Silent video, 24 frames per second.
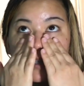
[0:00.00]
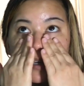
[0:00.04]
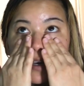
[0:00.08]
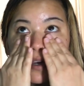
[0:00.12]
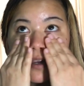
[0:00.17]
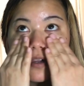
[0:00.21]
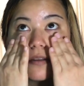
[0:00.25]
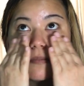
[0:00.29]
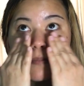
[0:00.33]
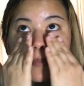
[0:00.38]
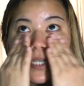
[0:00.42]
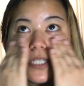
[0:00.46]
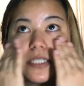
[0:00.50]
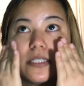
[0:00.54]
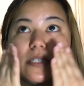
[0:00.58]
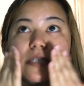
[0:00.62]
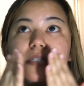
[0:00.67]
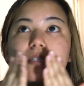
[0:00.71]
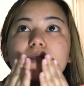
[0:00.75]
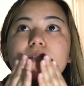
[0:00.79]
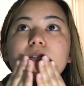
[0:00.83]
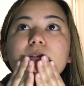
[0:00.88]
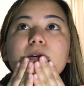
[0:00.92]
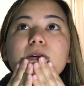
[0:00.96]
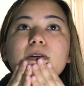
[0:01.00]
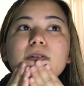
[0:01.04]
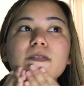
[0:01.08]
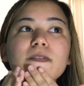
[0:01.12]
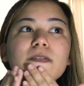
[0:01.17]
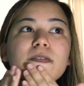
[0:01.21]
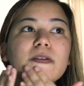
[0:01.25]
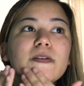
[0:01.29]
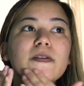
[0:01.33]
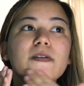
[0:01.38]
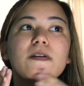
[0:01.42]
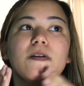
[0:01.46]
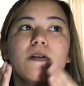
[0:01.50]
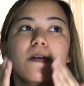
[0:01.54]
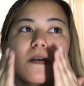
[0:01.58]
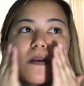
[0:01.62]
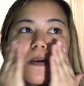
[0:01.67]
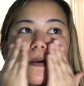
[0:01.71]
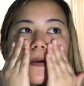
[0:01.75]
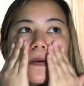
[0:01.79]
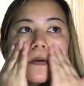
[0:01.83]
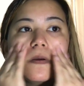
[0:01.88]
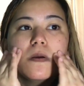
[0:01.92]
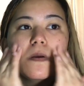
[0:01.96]
it on my T-zone,
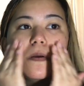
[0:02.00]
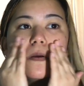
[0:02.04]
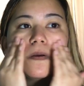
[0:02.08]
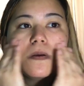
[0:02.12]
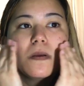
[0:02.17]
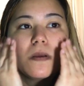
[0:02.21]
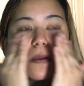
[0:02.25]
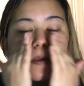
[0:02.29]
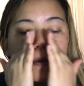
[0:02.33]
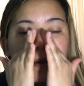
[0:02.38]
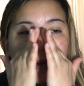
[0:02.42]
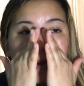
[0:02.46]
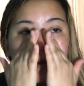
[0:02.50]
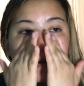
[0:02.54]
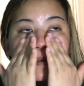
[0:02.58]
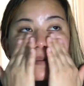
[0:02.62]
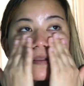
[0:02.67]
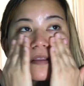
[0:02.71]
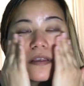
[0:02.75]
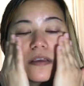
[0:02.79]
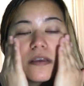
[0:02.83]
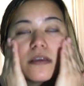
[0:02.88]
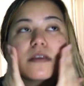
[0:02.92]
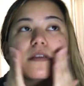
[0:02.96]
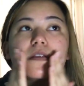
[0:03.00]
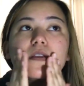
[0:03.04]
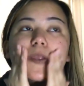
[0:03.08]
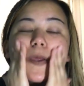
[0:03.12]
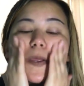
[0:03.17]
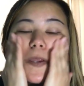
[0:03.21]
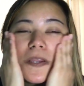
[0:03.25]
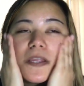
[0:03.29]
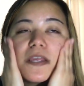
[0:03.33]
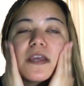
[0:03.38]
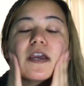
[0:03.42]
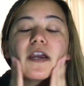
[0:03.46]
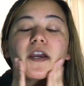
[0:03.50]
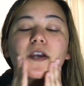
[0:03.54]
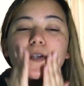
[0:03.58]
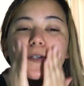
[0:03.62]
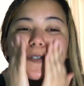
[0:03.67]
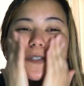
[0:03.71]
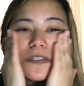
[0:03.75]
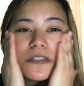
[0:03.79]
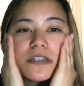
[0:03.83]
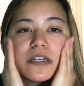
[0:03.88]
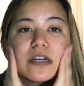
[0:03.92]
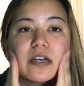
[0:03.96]
and then any
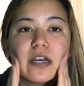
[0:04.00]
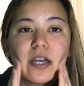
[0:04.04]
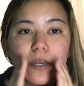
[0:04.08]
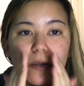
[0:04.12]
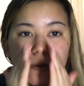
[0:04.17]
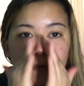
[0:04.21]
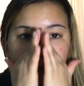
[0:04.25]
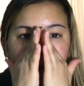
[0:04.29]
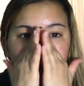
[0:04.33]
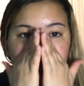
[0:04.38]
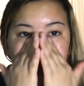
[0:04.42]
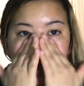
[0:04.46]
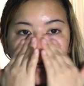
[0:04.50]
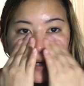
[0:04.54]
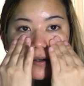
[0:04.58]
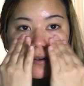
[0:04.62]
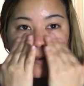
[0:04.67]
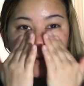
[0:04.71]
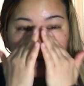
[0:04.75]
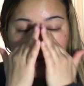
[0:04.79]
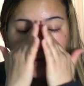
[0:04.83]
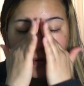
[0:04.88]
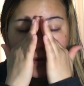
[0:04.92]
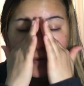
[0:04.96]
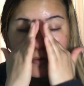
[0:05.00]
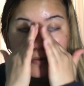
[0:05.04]
extra I work out